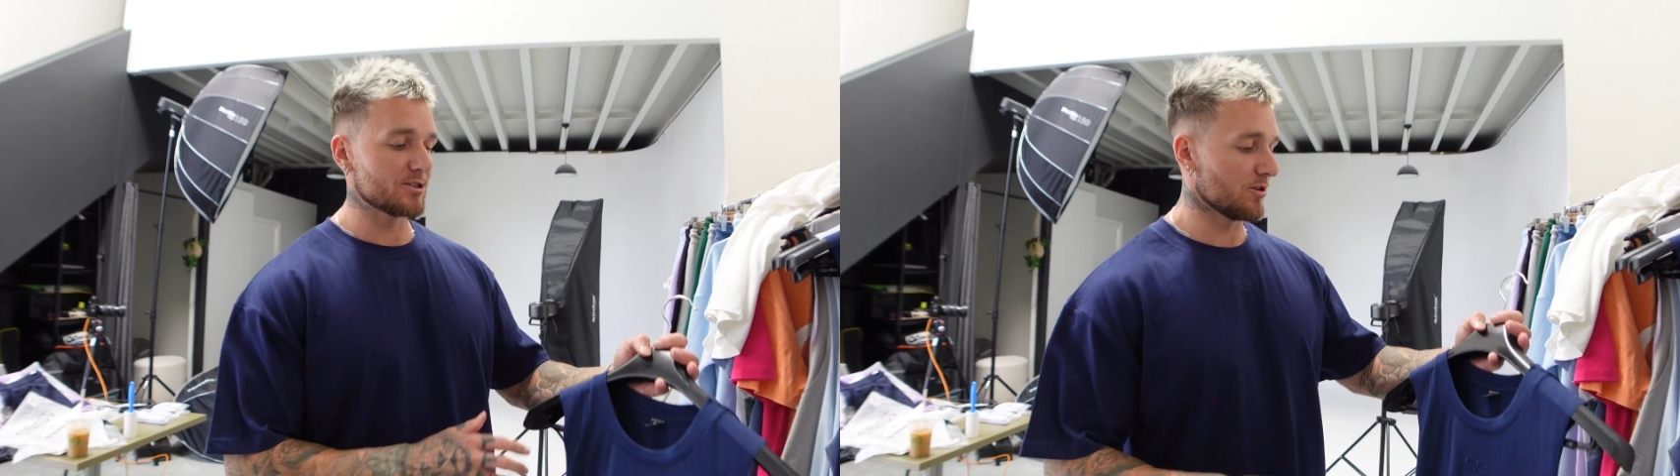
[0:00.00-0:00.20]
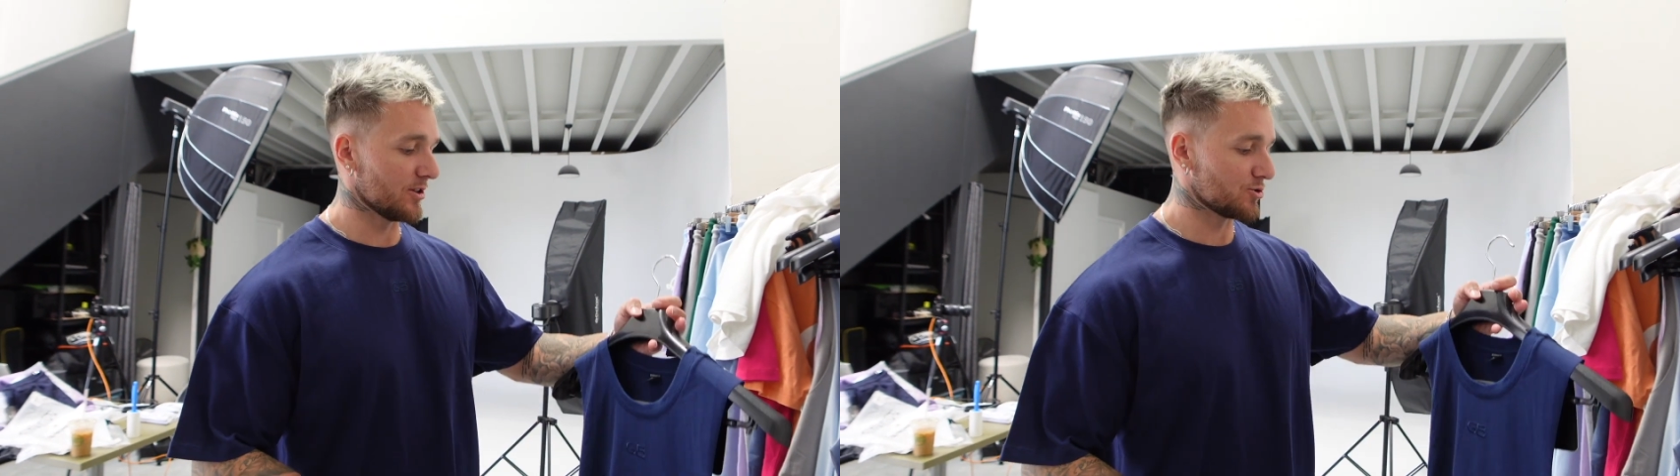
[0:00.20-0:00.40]

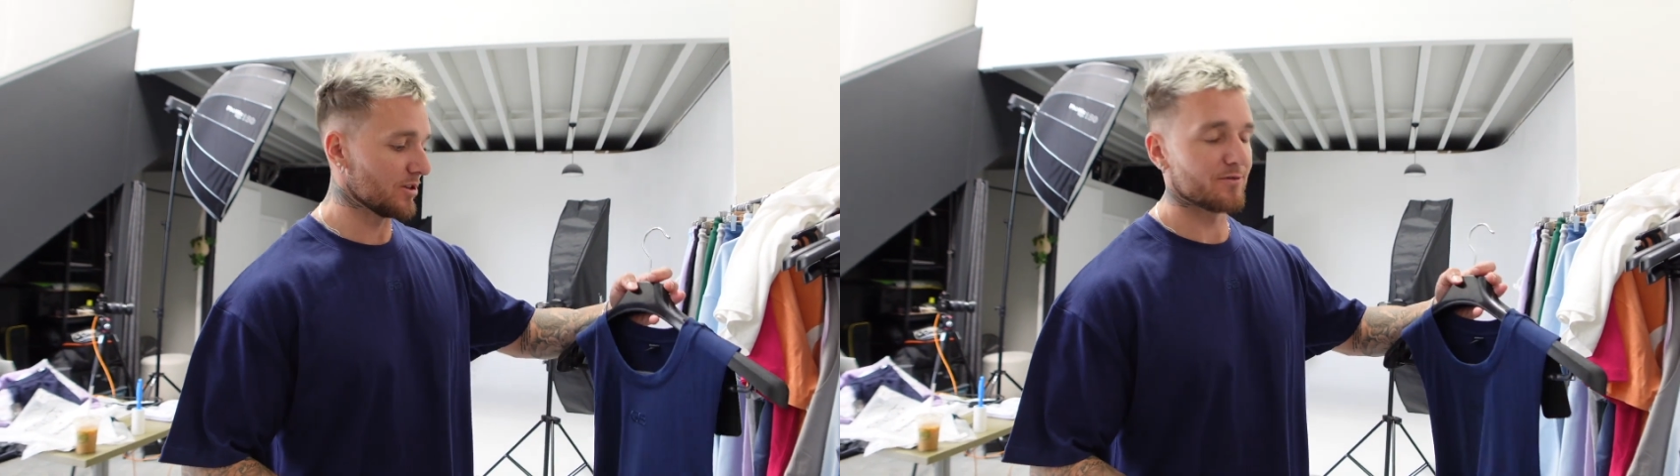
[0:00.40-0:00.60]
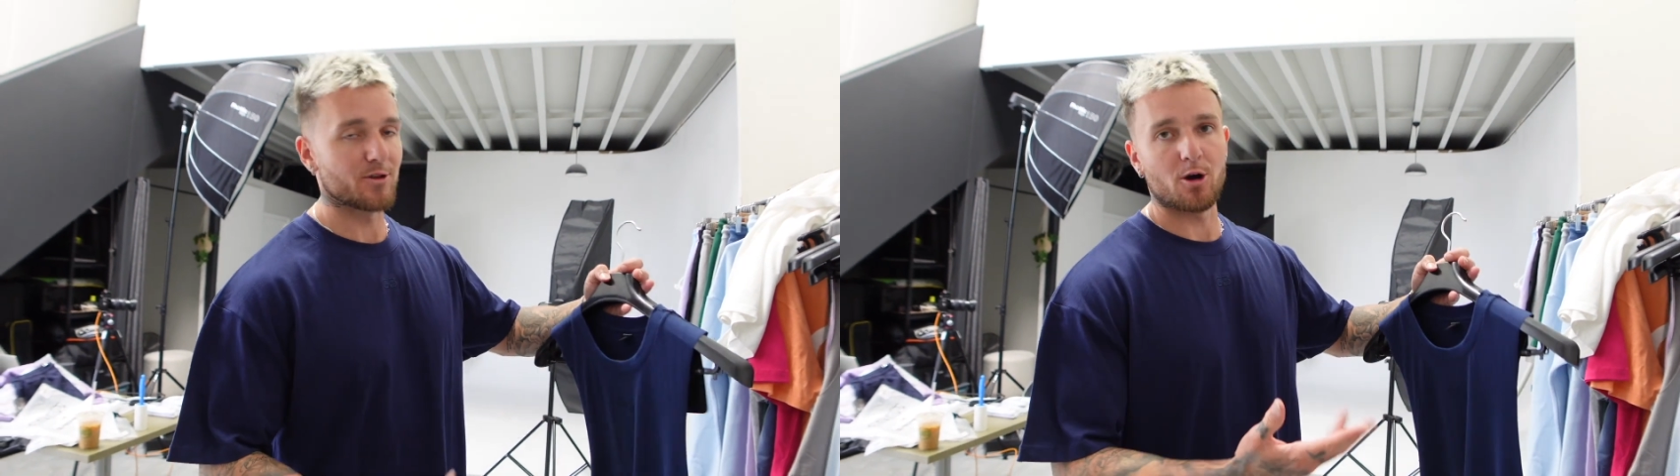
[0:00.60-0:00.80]
know the
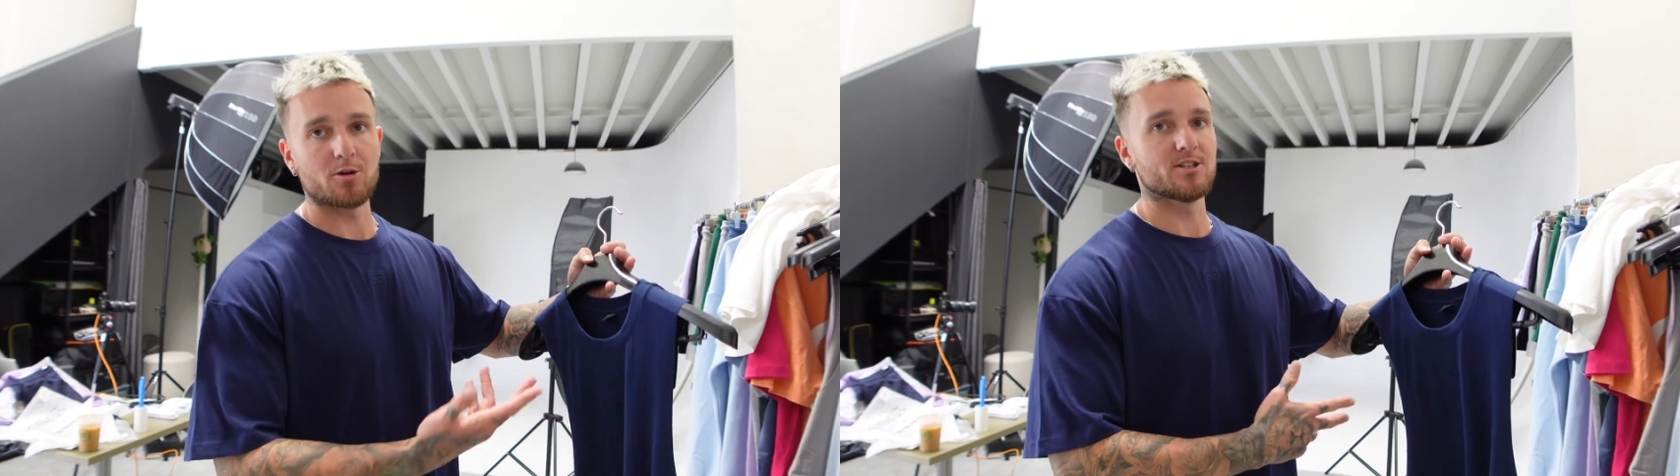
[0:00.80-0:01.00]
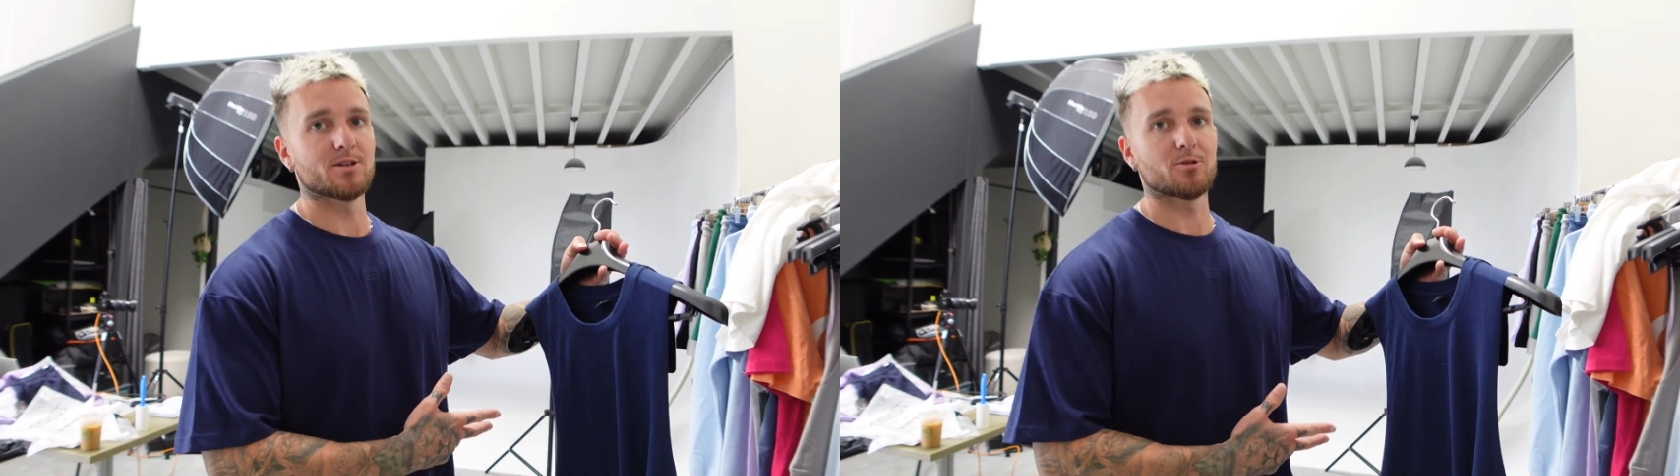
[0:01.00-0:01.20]
drill. If you
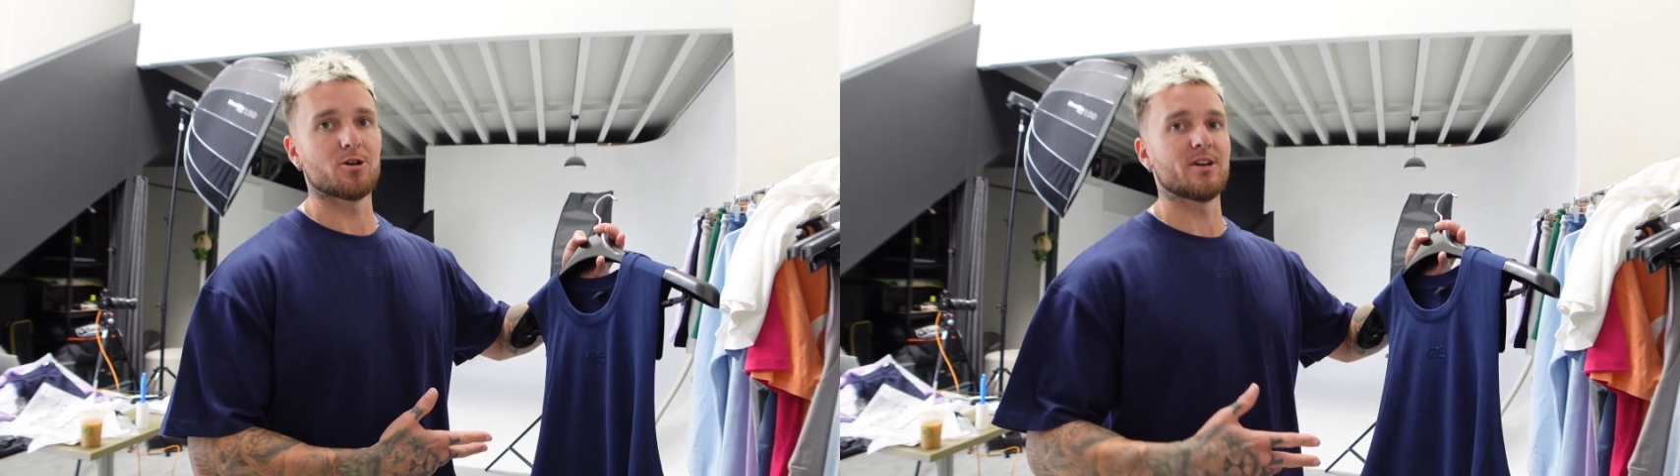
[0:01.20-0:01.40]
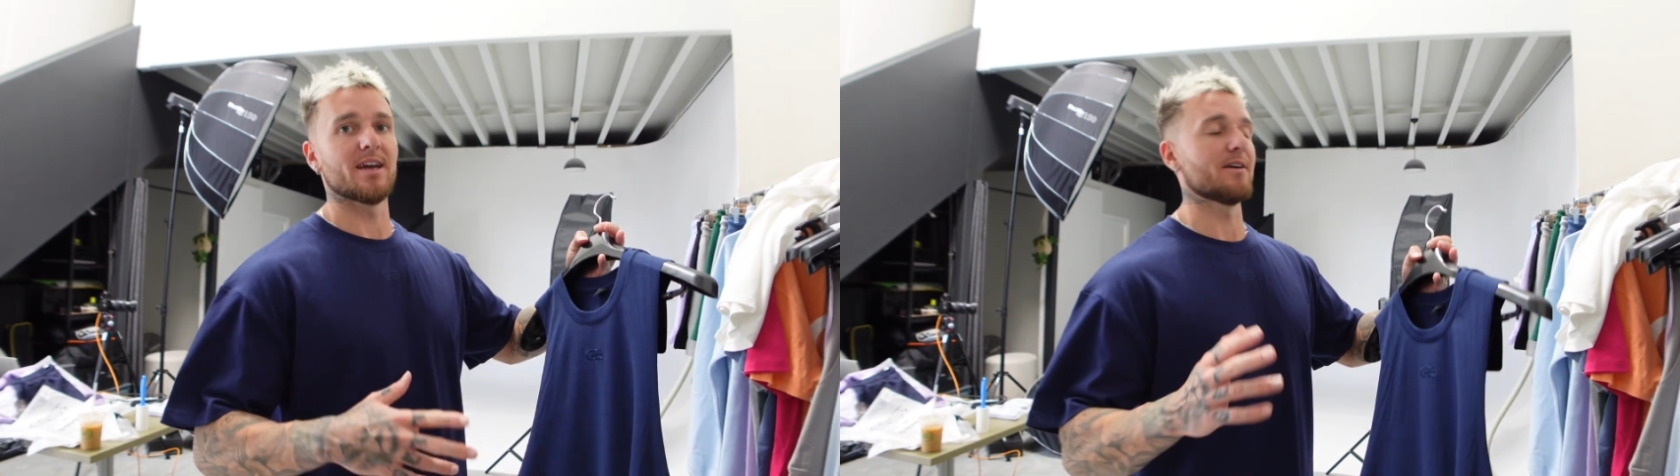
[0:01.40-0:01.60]
own a GYMBRO, you get